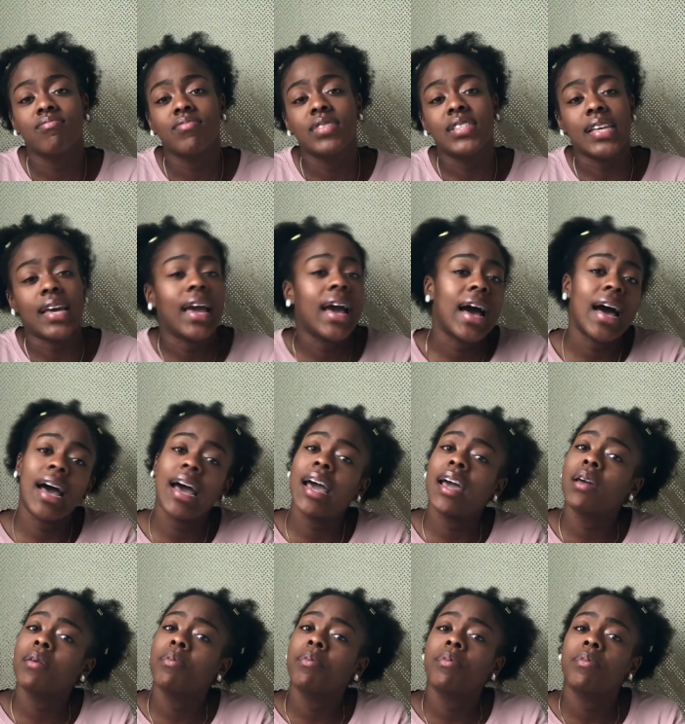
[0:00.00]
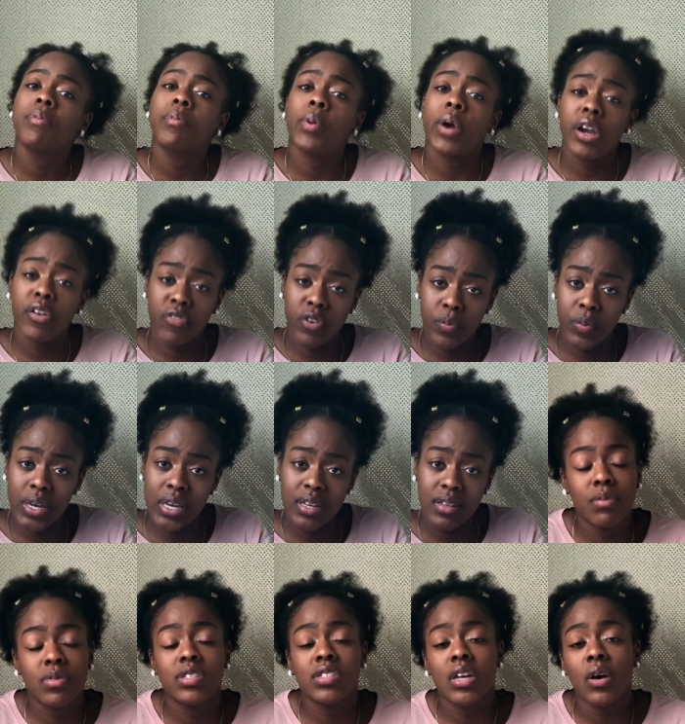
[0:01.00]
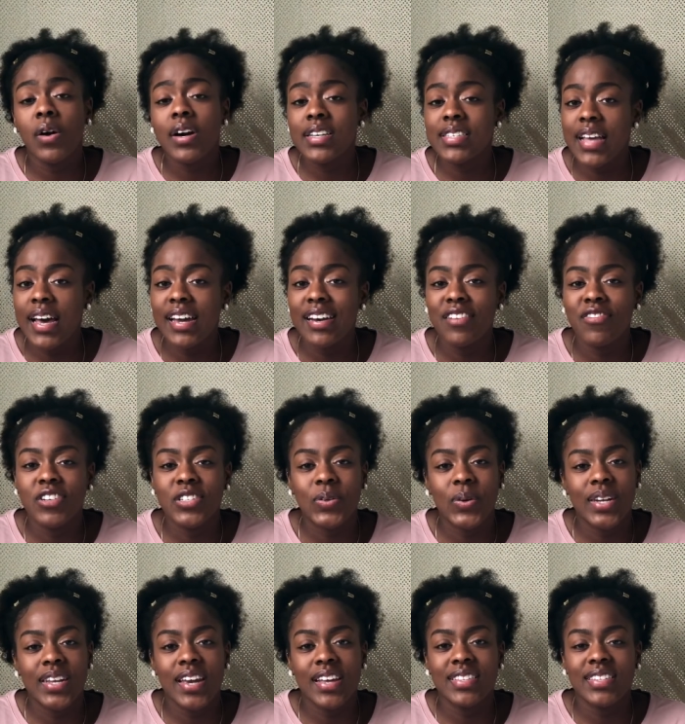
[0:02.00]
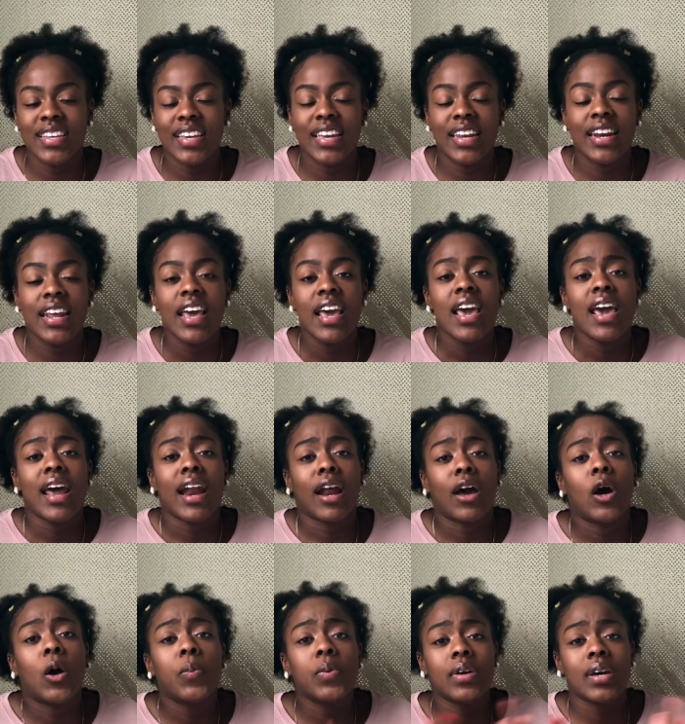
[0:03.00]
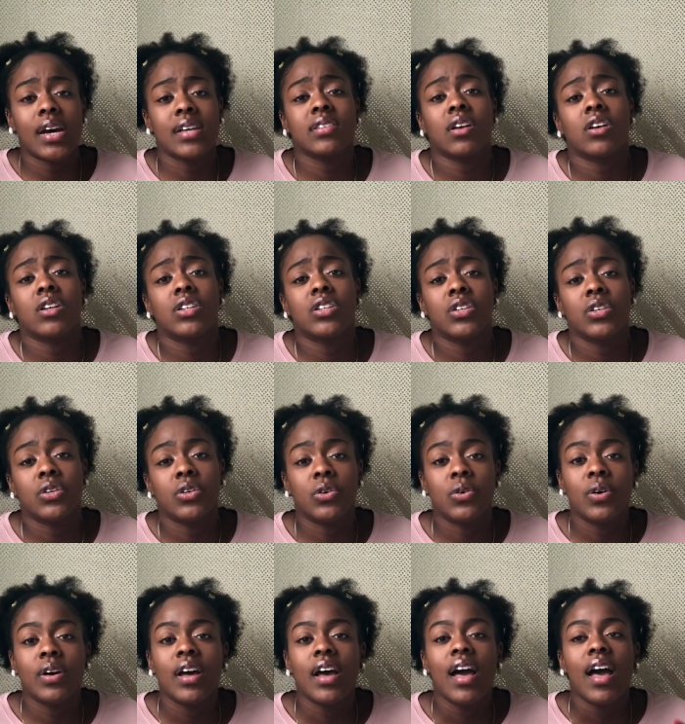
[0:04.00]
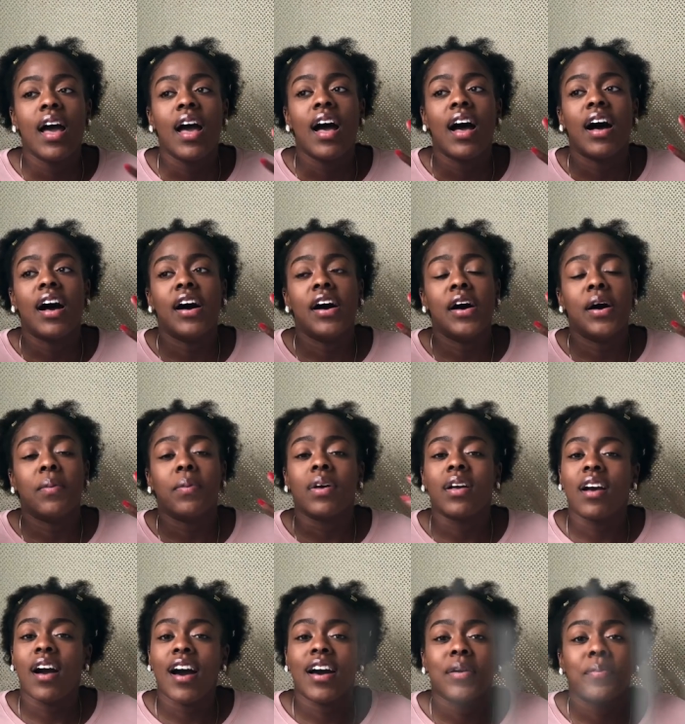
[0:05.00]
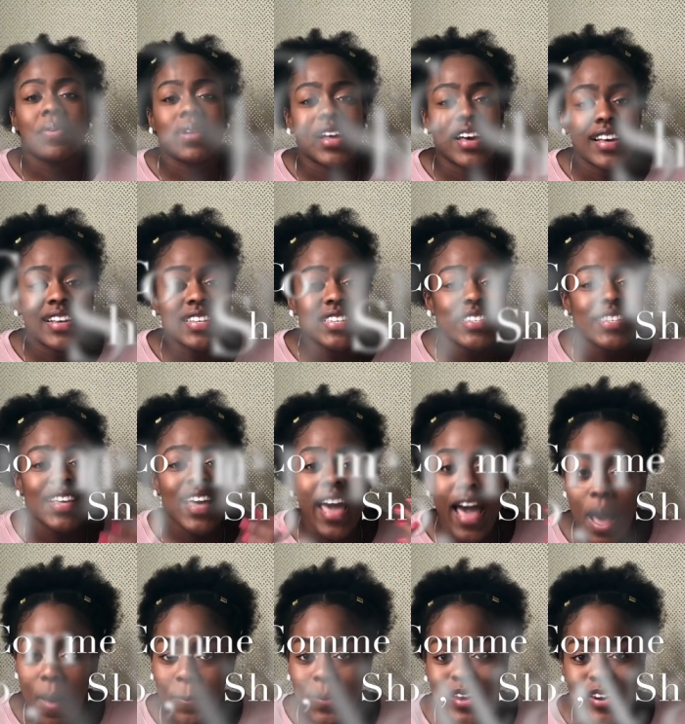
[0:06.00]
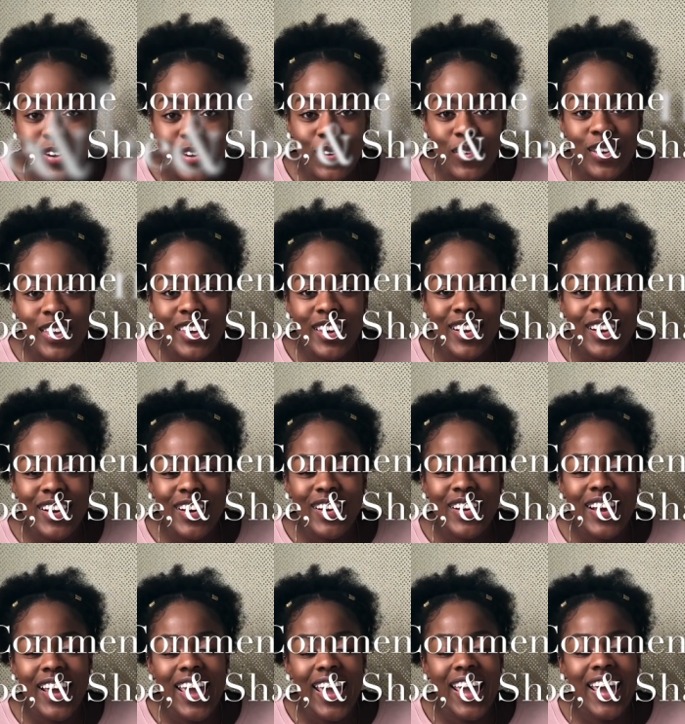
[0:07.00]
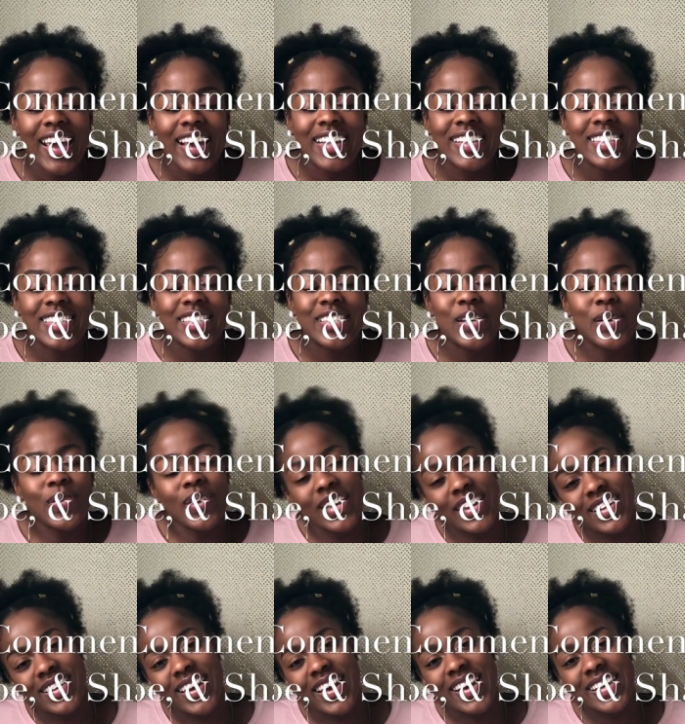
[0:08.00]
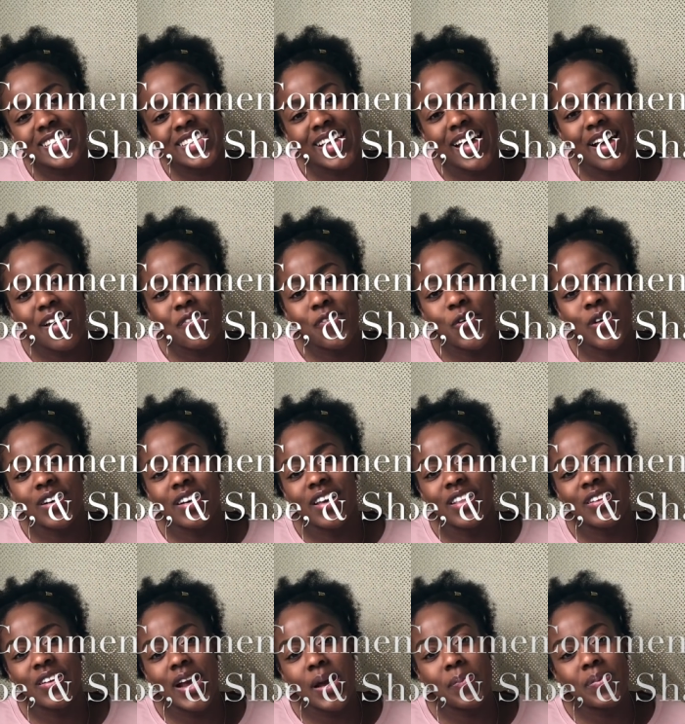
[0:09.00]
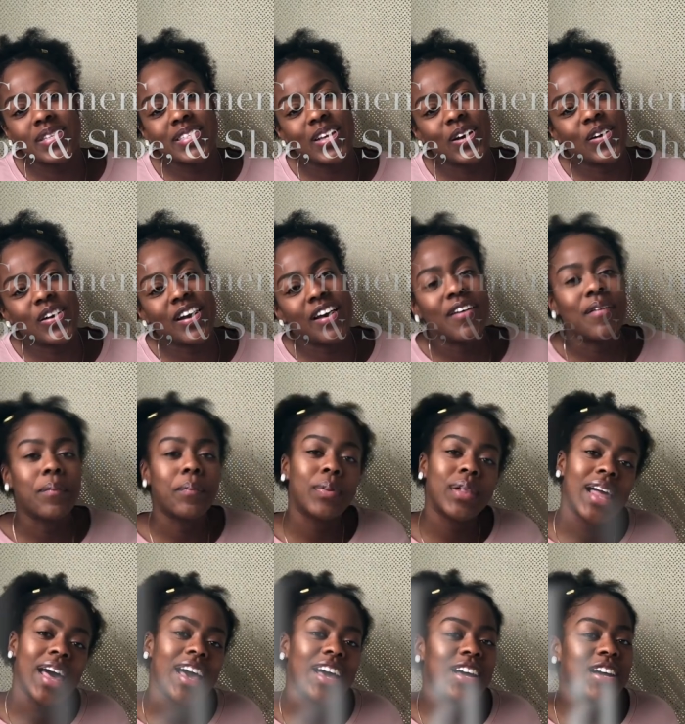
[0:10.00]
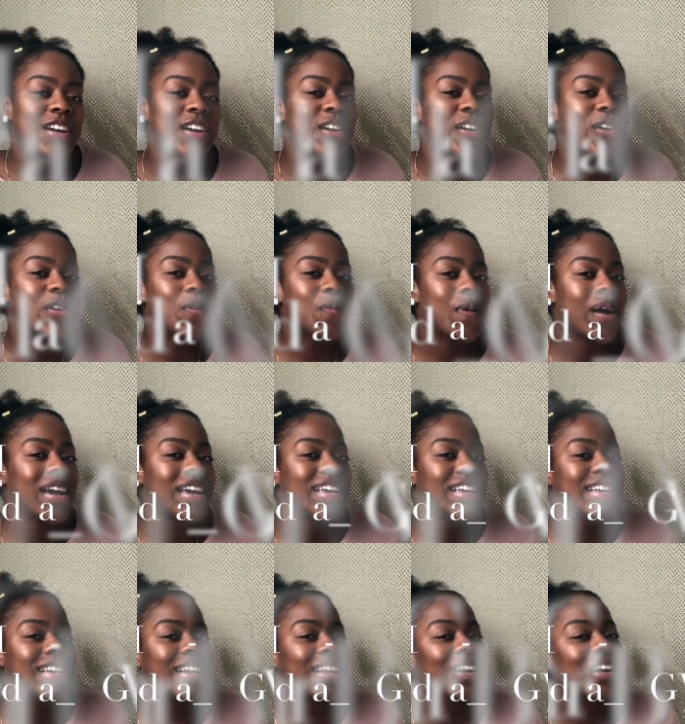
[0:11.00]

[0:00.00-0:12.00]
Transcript: say hi, pray for me. So excited for 2018. And I hope you guys are too. Um, God bless. Happy New Year. And tune in next time for another episode of Black girl white